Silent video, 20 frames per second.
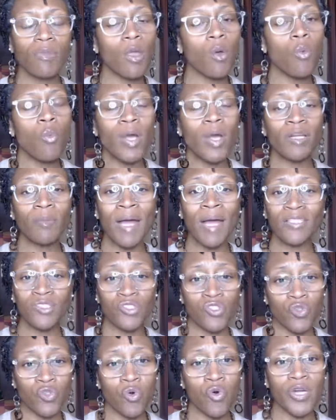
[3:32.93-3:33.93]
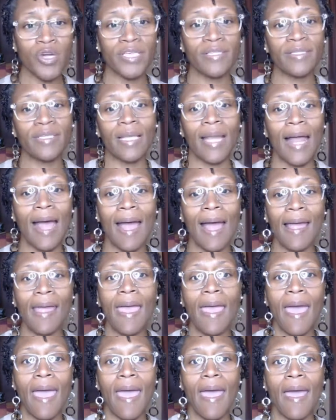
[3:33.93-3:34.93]
one of my stories that I
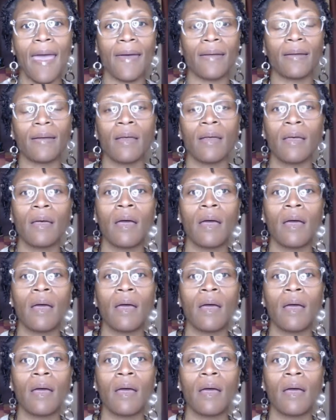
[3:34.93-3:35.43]
had